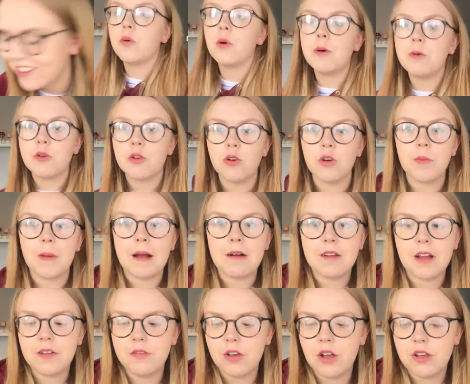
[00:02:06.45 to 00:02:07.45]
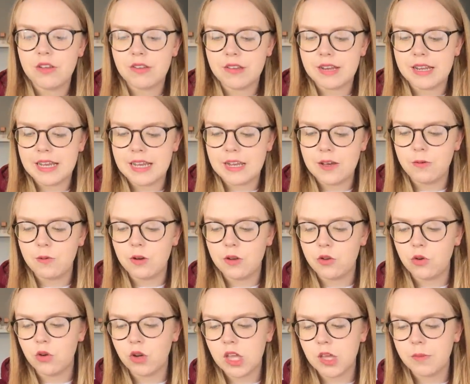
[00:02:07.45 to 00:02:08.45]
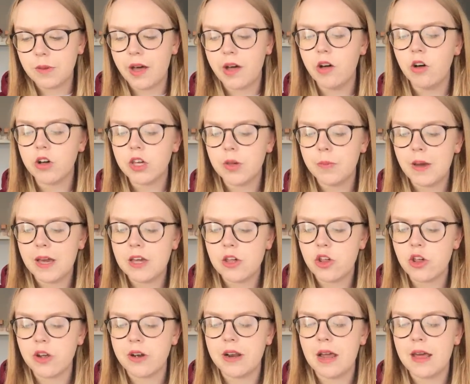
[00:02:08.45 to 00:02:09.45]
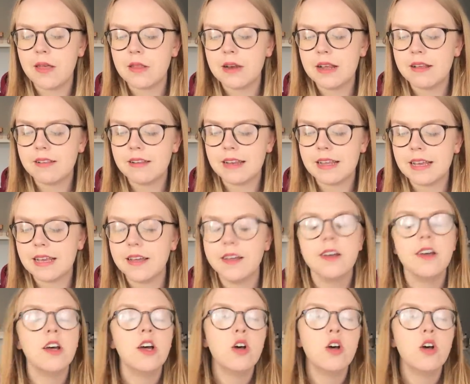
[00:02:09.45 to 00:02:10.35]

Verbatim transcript: But when we talk about diversity, we're talking about occupation, ethnicity,